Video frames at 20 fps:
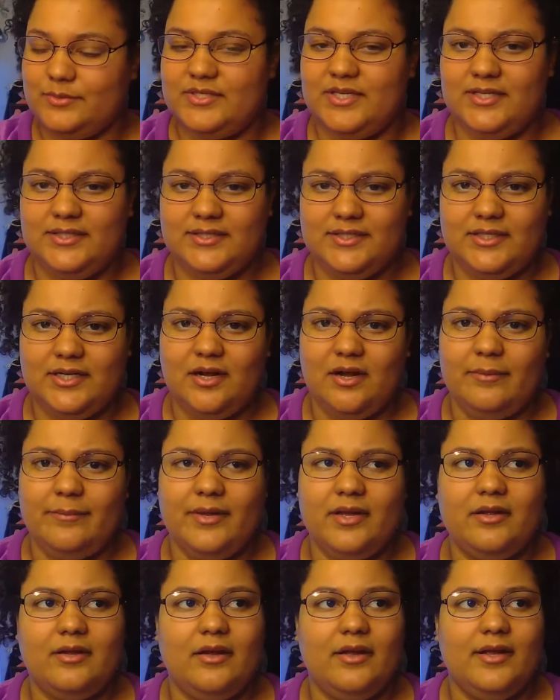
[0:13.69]
It was an indie
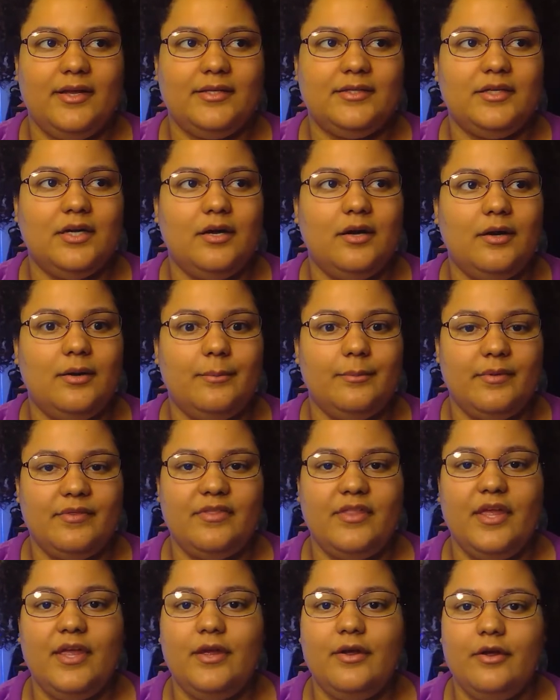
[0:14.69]
comic, and
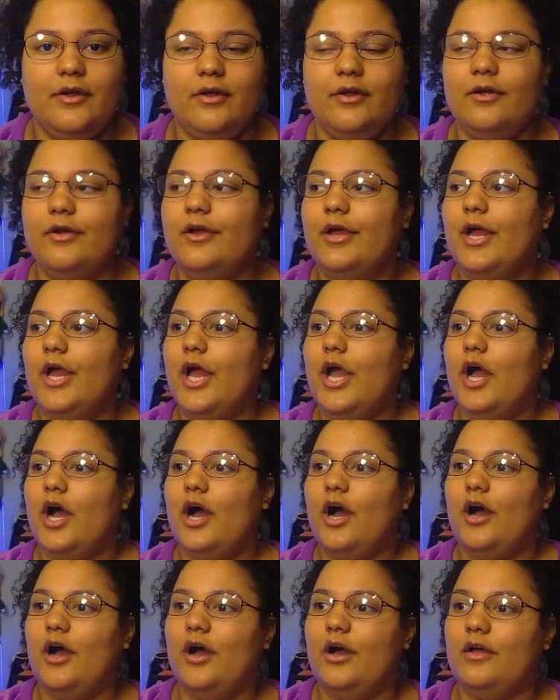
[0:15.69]
the
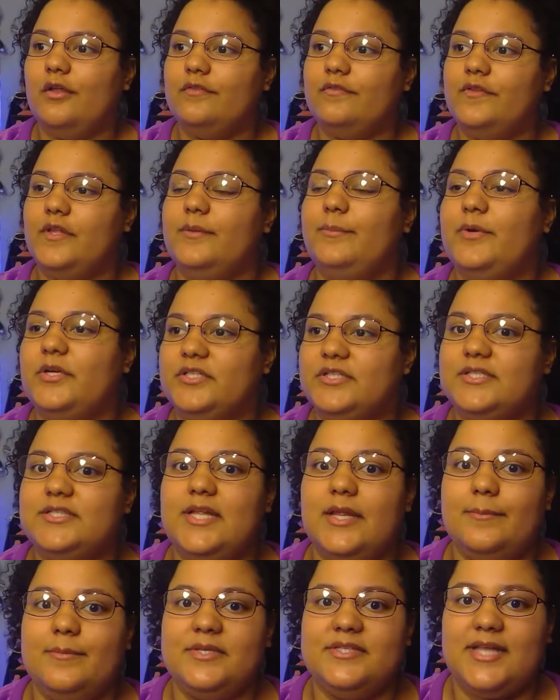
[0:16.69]

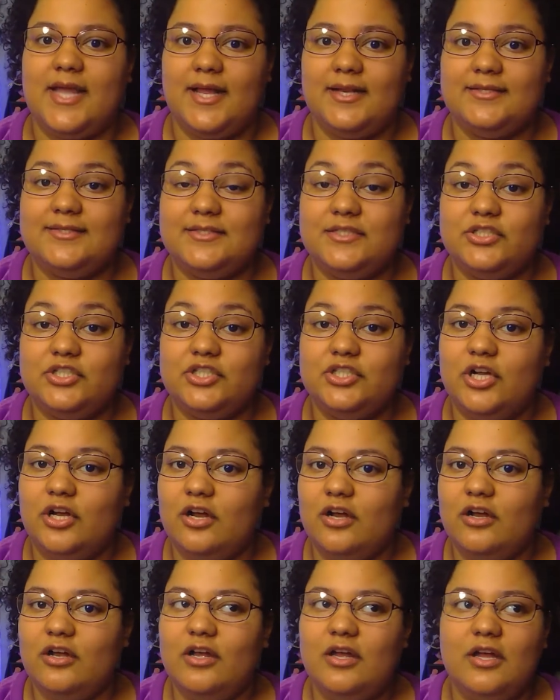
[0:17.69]
person's name is Allison
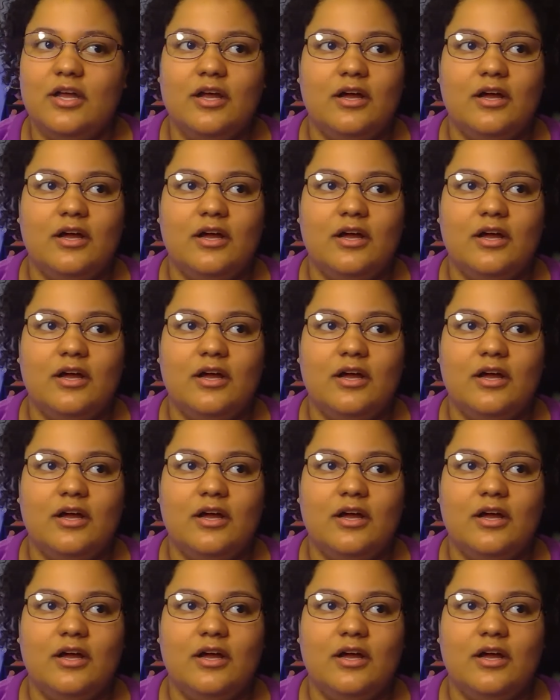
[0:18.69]
Shaw.